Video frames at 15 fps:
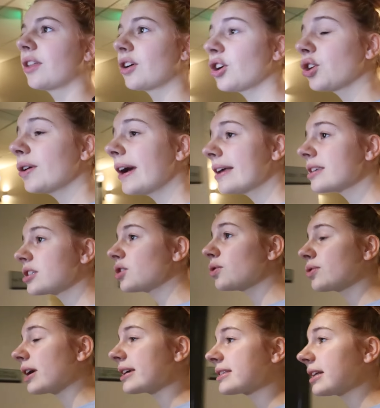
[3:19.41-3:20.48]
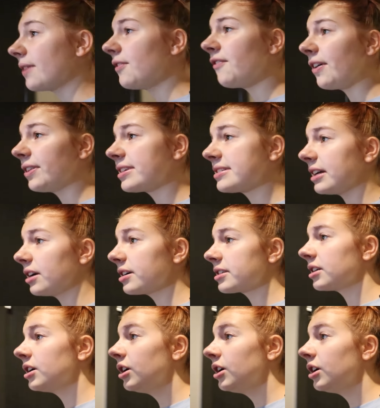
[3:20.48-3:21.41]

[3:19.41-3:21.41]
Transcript: Are you guys? Do you guys still haven't found the stairs?